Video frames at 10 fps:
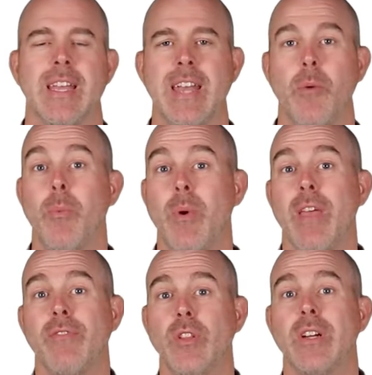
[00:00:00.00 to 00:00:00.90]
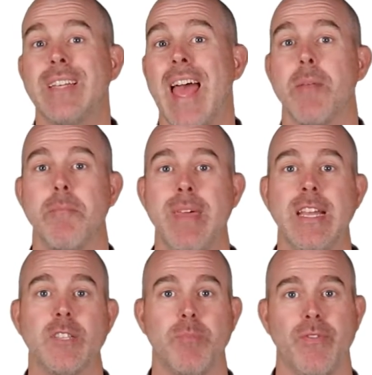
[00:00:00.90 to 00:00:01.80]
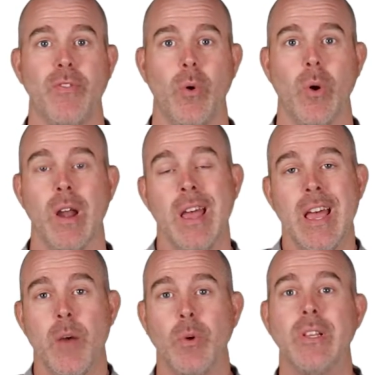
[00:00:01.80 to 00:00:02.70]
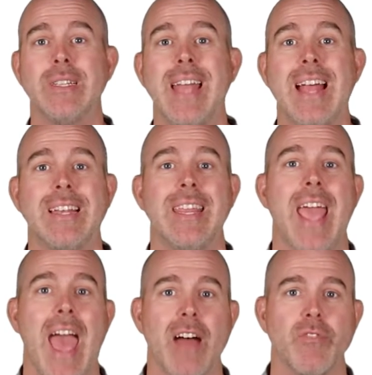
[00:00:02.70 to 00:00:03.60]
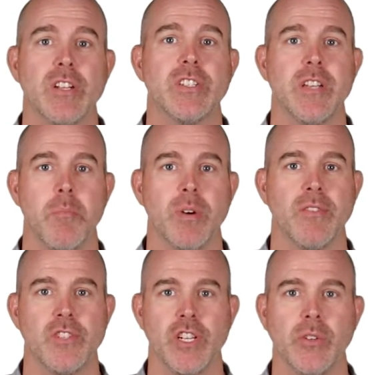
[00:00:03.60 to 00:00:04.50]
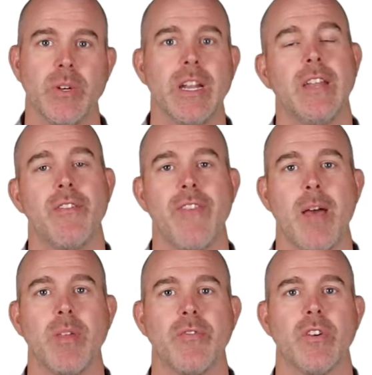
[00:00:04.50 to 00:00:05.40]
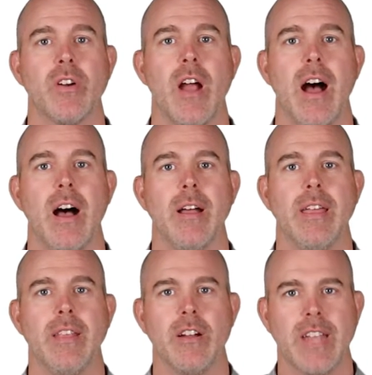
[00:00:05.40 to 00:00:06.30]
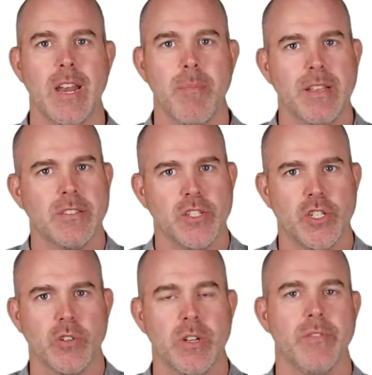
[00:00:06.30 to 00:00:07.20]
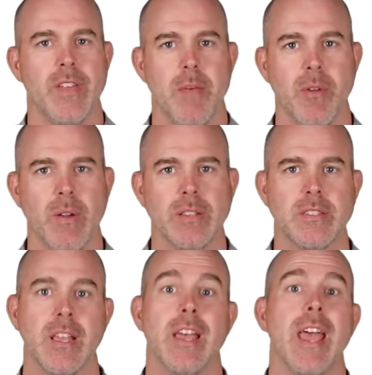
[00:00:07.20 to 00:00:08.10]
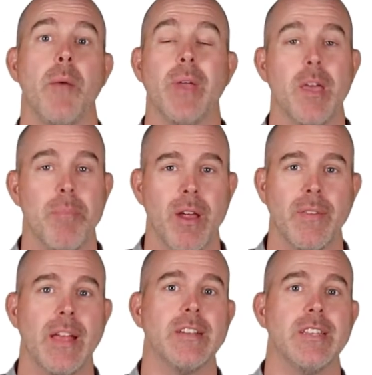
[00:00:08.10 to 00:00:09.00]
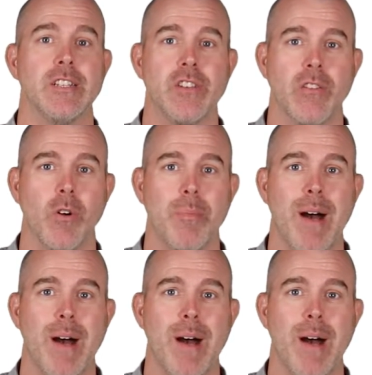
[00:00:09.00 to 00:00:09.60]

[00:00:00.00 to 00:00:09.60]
Now, we've looked at means before. We looked at the average number of children in the family for, uh, in our database, the children of immigrants, and we compared that to the general